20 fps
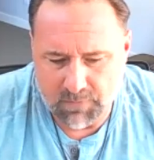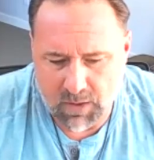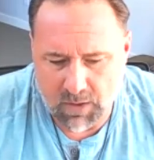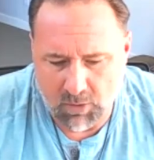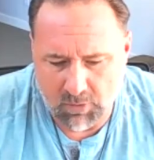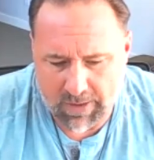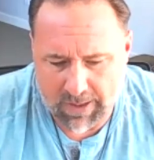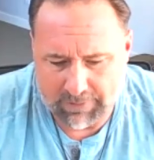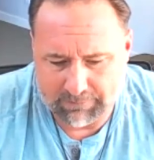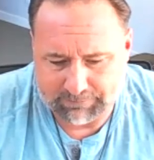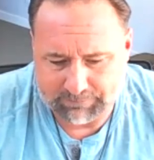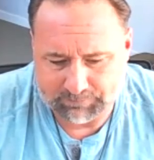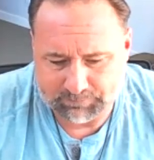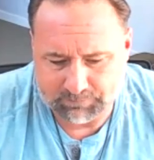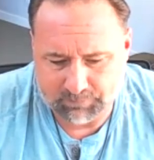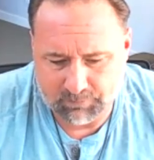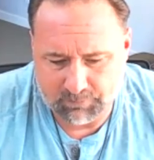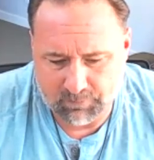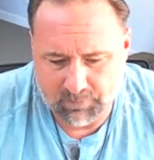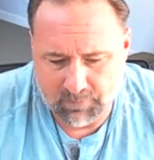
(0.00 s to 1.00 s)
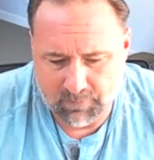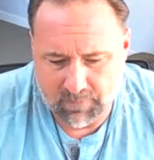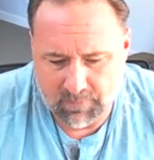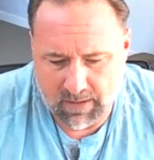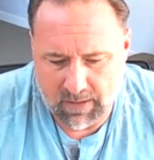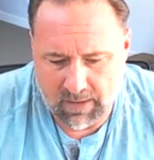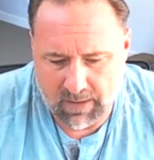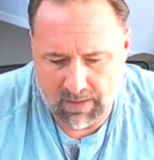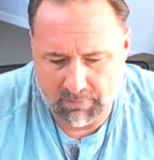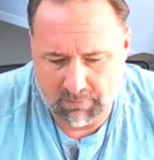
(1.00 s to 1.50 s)
okay,
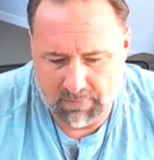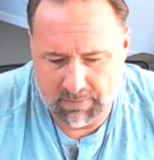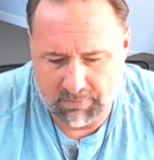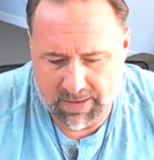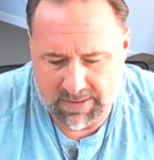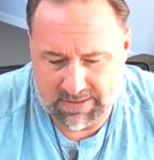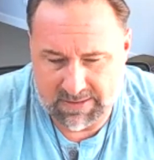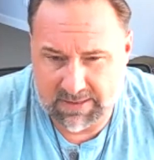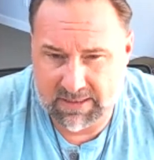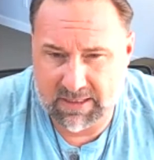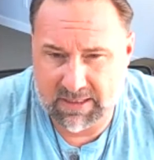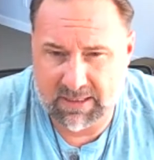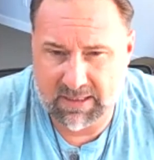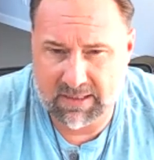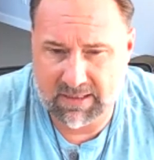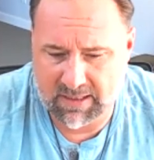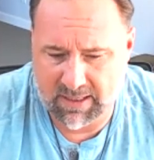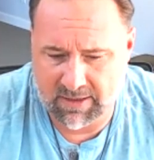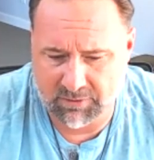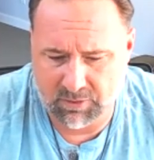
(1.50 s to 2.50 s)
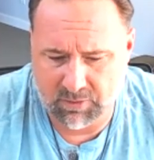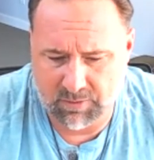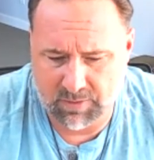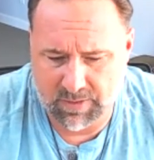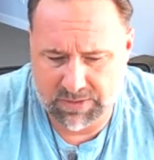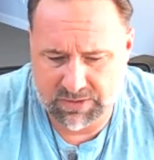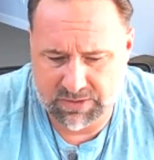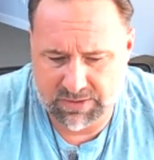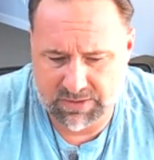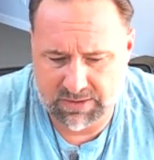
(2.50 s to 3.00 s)
um, I'm not seeing any other
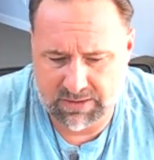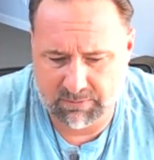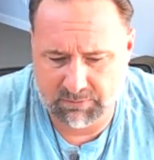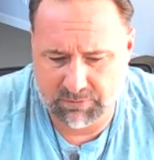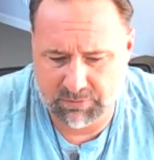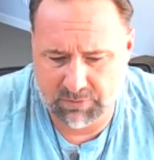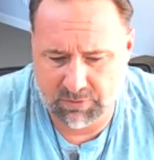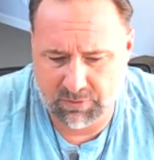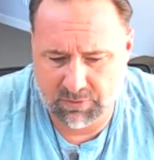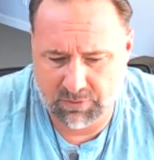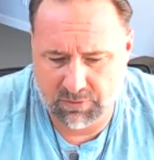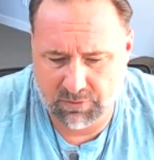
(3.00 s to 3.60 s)
questions come through.